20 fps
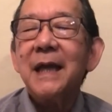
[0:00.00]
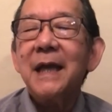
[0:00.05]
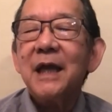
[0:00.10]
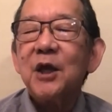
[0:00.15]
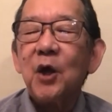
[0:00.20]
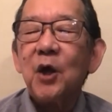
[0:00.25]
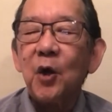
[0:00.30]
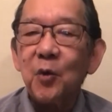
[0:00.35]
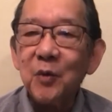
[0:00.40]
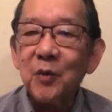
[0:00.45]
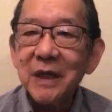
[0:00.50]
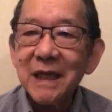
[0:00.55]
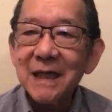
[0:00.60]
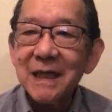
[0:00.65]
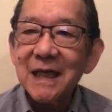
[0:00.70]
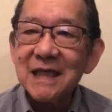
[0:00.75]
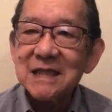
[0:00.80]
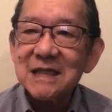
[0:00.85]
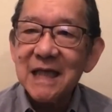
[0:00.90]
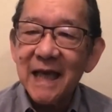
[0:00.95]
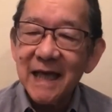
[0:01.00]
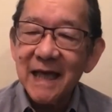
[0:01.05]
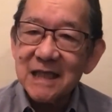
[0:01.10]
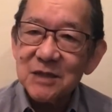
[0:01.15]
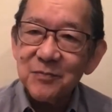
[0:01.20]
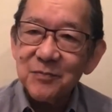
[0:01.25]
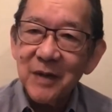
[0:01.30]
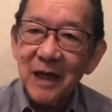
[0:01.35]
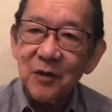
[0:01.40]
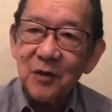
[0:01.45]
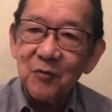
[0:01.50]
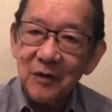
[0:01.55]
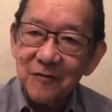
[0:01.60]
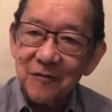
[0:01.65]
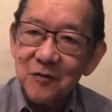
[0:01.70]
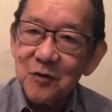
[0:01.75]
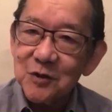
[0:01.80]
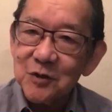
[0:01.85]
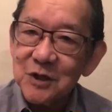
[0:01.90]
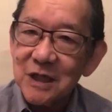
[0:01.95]
Korean expat
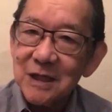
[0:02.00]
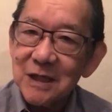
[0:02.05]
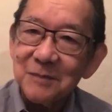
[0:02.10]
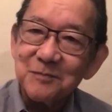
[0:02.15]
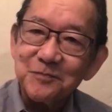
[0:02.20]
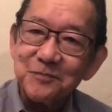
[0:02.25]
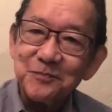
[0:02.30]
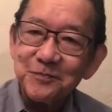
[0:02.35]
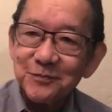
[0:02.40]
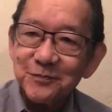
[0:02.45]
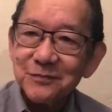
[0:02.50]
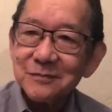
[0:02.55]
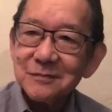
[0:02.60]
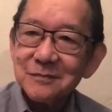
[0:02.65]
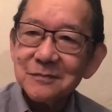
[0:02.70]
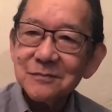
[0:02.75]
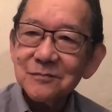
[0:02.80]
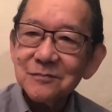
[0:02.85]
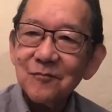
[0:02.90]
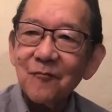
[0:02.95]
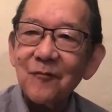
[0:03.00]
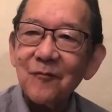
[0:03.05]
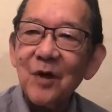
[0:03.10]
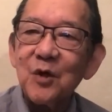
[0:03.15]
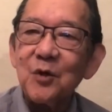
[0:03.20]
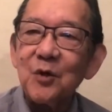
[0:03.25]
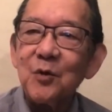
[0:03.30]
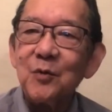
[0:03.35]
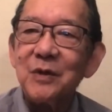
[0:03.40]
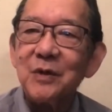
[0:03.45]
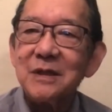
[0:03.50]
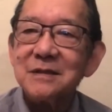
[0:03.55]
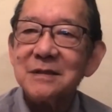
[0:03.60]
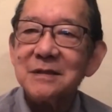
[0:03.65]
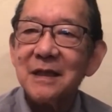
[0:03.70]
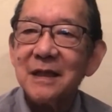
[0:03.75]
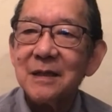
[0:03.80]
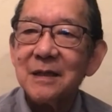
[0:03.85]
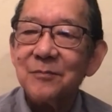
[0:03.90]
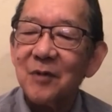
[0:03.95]
refugee who
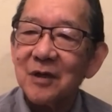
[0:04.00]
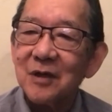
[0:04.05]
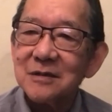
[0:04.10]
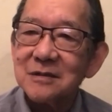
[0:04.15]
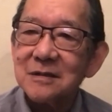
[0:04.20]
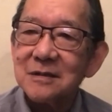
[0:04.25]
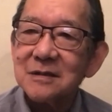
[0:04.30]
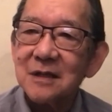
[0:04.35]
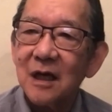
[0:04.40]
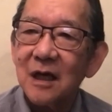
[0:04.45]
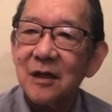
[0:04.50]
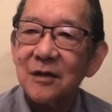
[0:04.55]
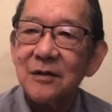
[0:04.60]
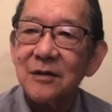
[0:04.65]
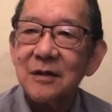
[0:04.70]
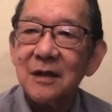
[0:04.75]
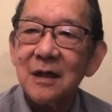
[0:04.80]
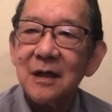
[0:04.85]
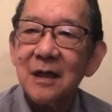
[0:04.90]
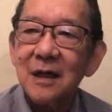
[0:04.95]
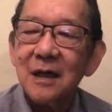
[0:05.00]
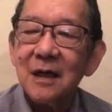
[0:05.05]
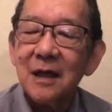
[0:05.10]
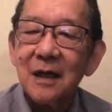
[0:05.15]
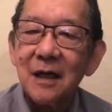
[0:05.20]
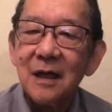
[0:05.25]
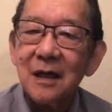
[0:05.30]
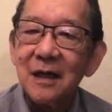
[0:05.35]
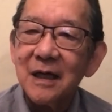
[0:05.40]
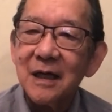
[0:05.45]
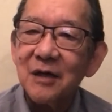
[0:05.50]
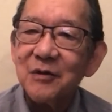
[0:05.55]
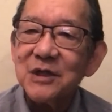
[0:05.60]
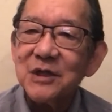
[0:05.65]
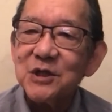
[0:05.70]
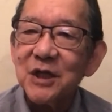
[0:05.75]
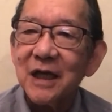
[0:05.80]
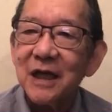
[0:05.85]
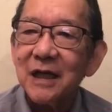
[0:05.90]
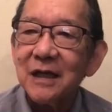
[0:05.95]
was a Marxist scholar, Harry
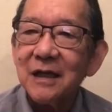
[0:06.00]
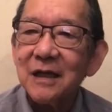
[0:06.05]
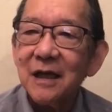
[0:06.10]
Chang,